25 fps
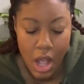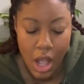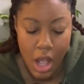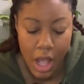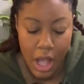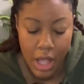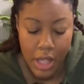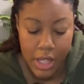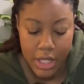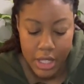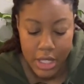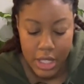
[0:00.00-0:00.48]

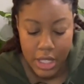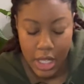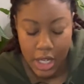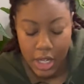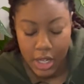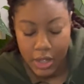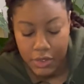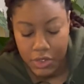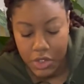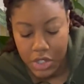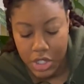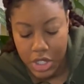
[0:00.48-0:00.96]
instead
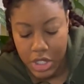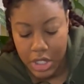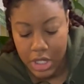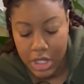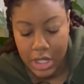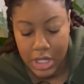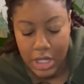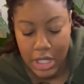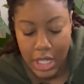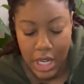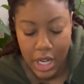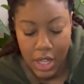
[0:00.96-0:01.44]
of
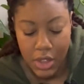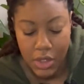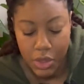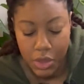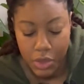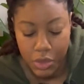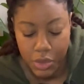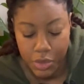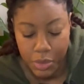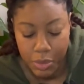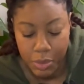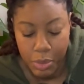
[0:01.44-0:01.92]
just
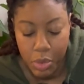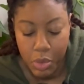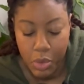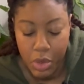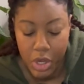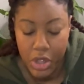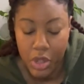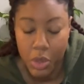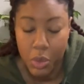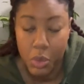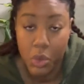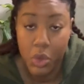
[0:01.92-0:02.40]

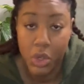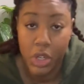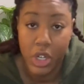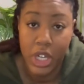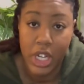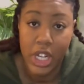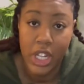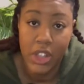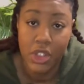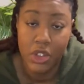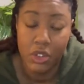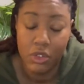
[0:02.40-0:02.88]
pouring the water
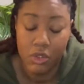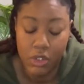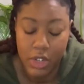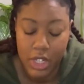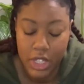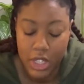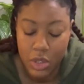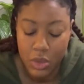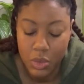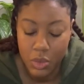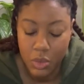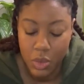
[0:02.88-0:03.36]
in the
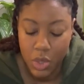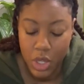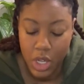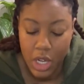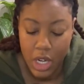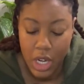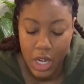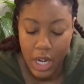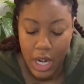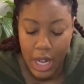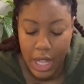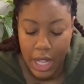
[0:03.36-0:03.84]

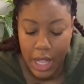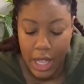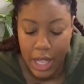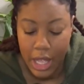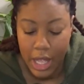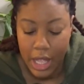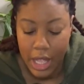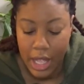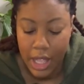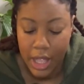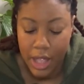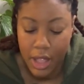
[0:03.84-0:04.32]
reservoir,
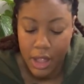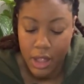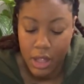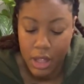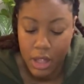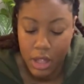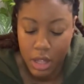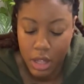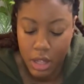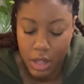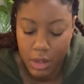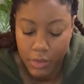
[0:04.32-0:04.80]
I
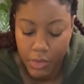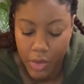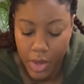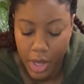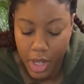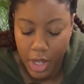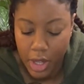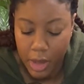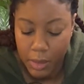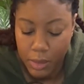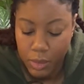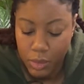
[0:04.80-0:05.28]

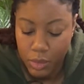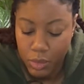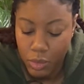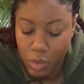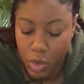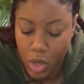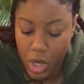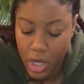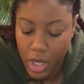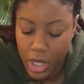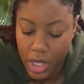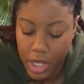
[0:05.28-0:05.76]

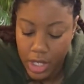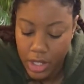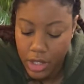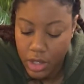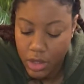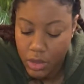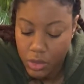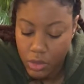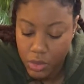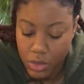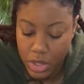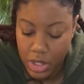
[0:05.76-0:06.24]
watered it
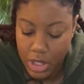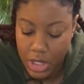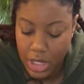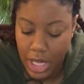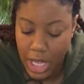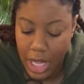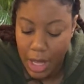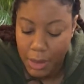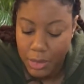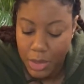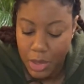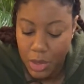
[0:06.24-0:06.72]
through the
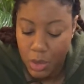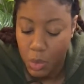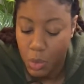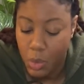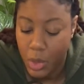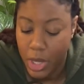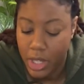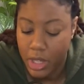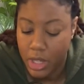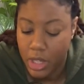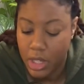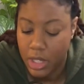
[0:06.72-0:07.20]
top to
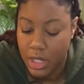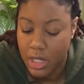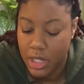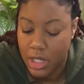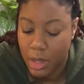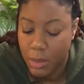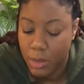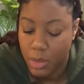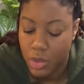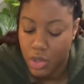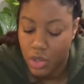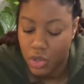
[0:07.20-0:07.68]
wet the
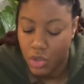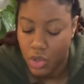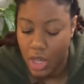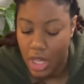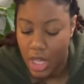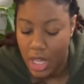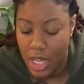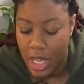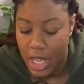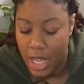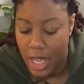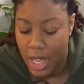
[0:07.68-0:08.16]

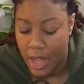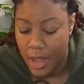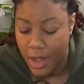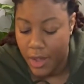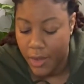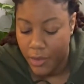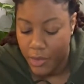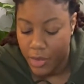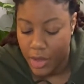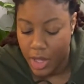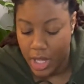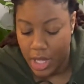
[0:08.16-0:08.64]
substrate,
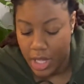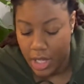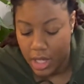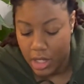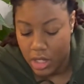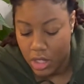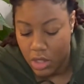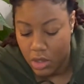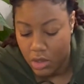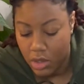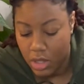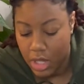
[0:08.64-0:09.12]

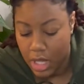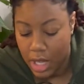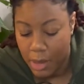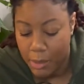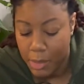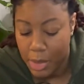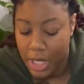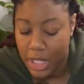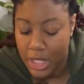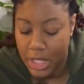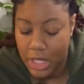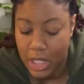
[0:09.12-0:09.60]
so that,
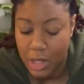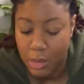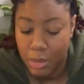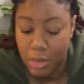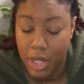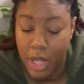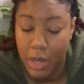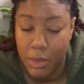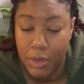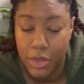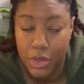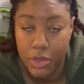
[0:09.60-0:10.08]
because this
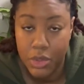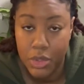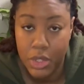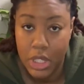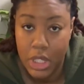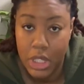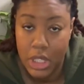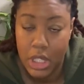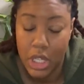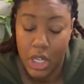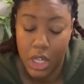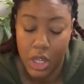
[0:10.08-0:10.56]
plant was used to
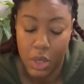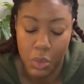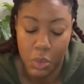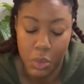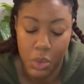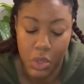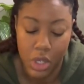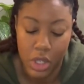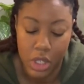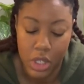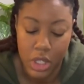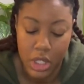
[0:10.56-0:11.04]
sitting in
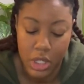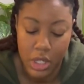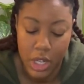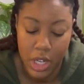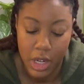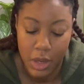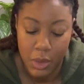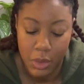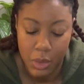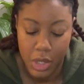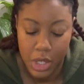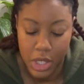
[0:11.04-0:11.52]
water, so I
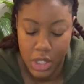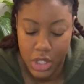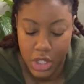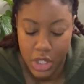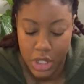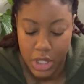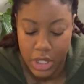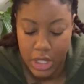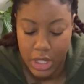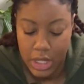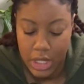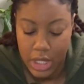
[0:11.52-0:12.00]
didn't want to
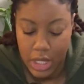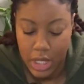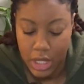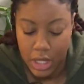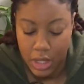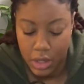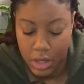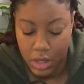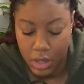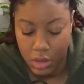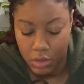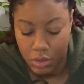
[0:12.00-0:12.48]
just
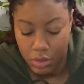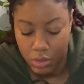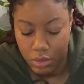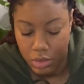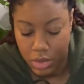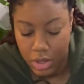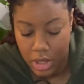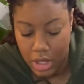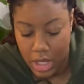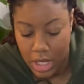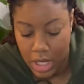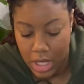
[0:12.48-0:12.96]
sit the
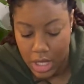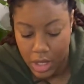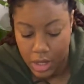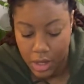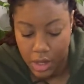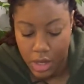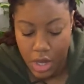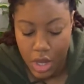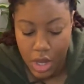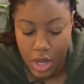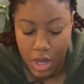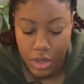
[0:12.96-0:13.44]
roots in
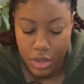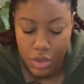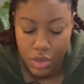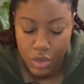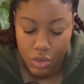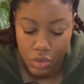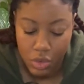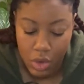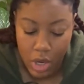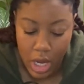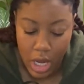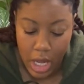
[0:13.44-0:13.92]

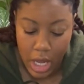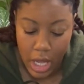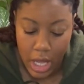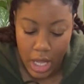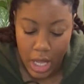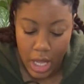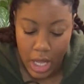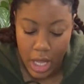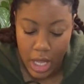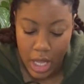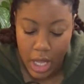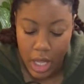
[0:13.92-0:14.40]

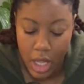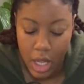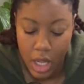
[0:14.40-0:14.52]
dry